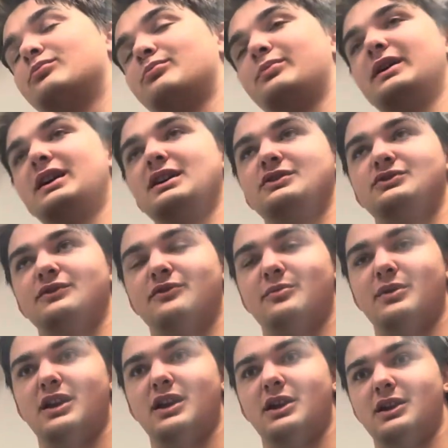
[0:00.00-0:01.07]
big issue for
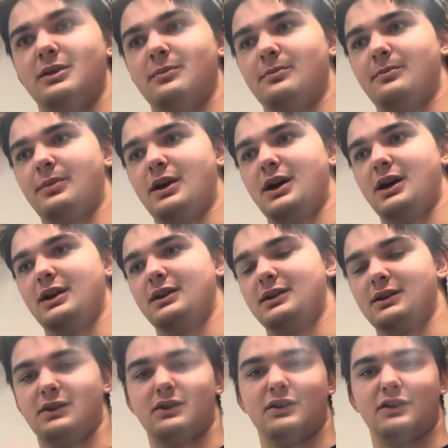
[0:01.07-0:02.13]
me, but
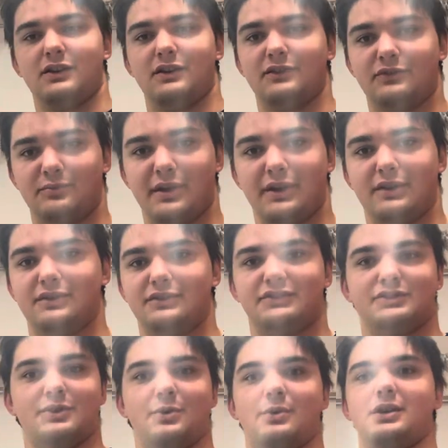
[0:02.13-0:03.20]
it's a bigger
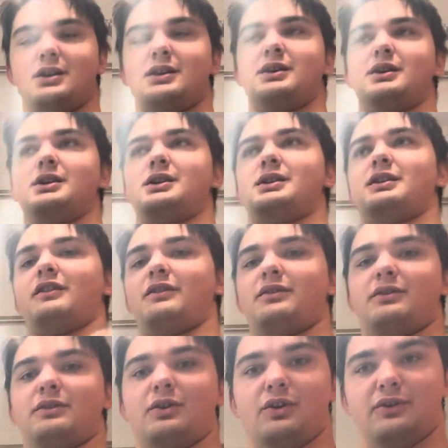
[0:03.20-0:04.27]
issue.
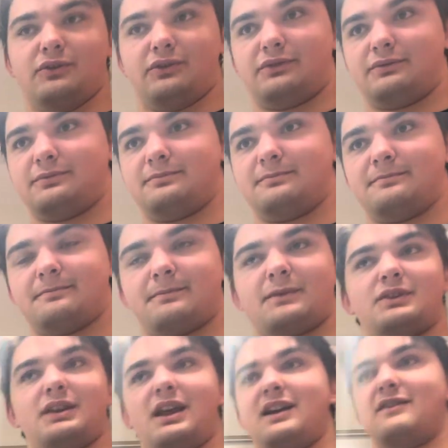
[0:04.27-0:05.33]
Those
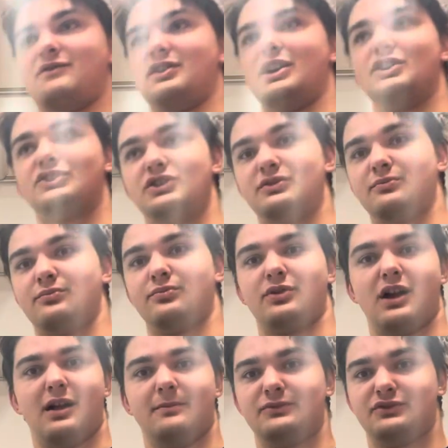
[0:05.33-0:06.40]
aviation
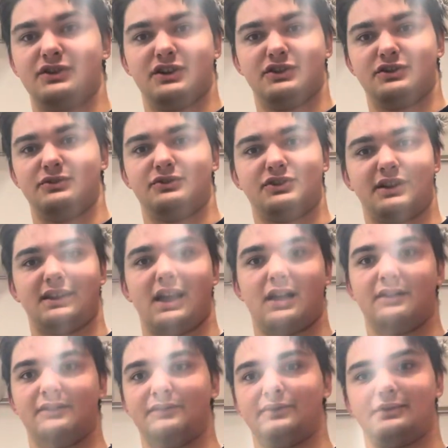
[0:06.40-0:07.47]
problems, issues,
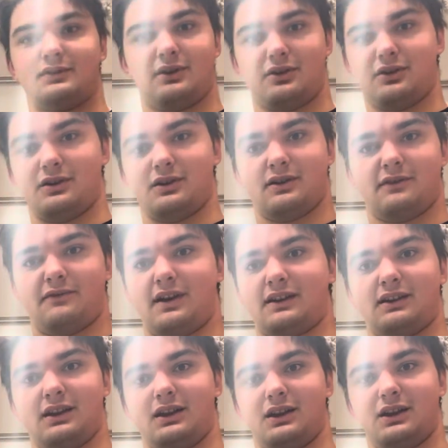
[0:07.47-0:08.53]
shutdowns are
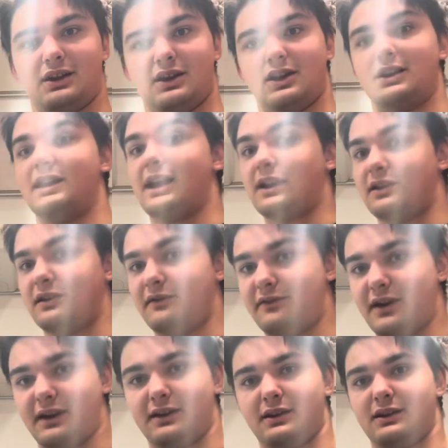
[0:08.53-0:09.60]
negatively
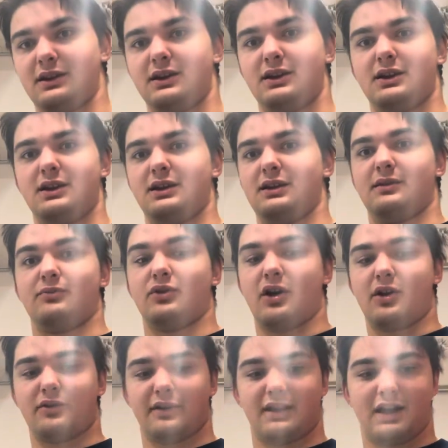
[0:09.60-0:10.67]
affecting the
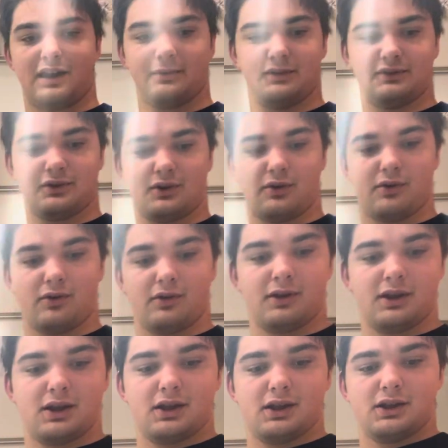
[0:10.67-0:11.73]
broader economy as a whole.
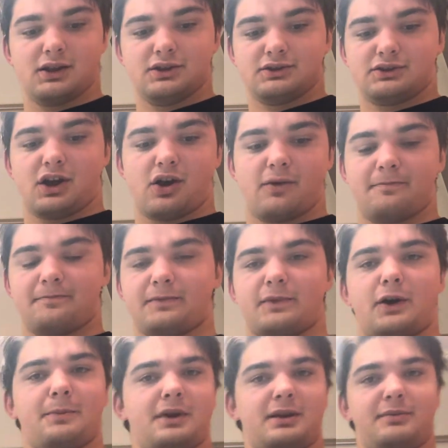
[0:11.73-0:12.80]
So
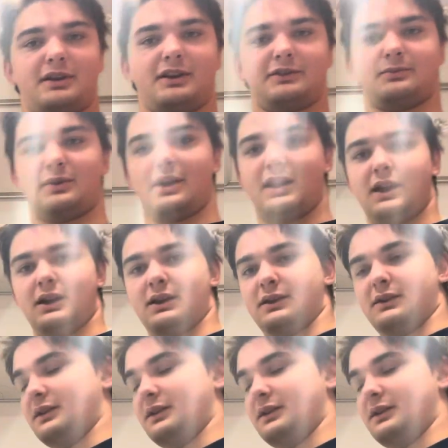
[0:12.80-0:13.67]
I'm going to be explaining to